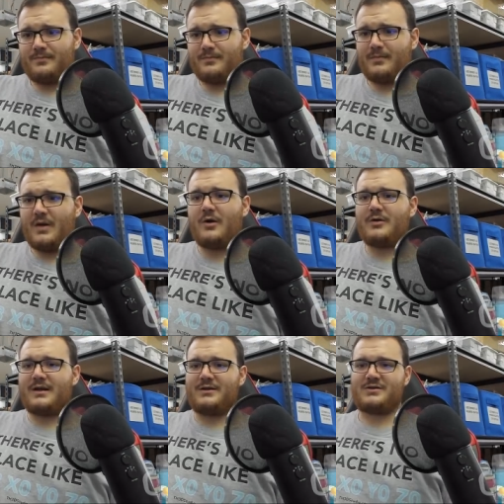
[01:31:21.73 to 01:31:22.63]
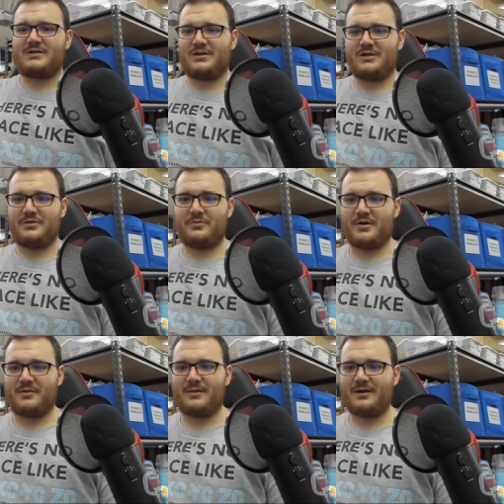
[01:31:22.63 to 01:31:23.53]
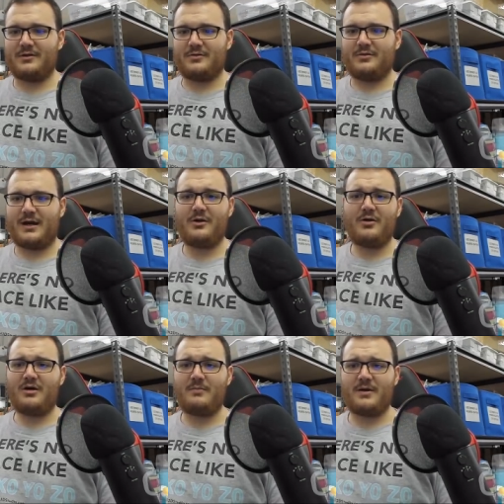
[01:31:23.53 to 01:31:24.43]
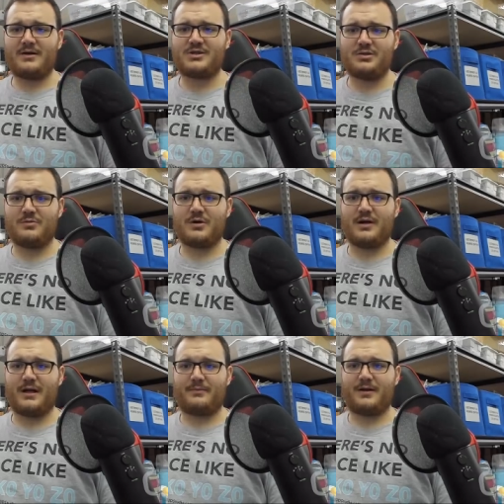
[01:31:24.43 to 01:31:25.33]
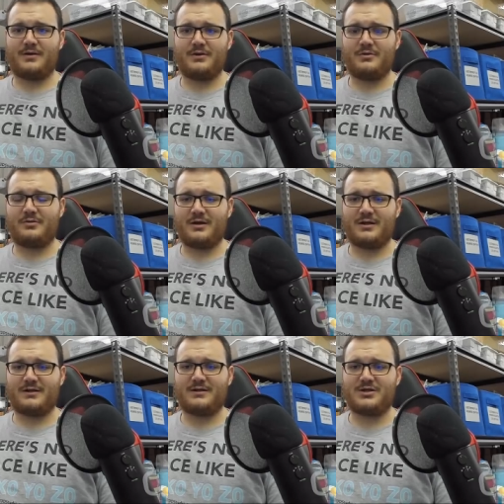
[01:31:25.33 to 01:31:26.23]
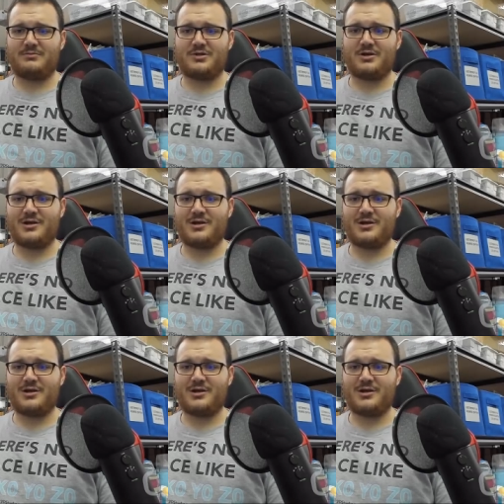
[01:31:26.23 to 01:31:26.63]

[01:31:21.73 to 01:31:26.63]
Oh, okay, you're still a little more than me, though. I don't know how much you were at, but I know you were hitting the gym, Jerry.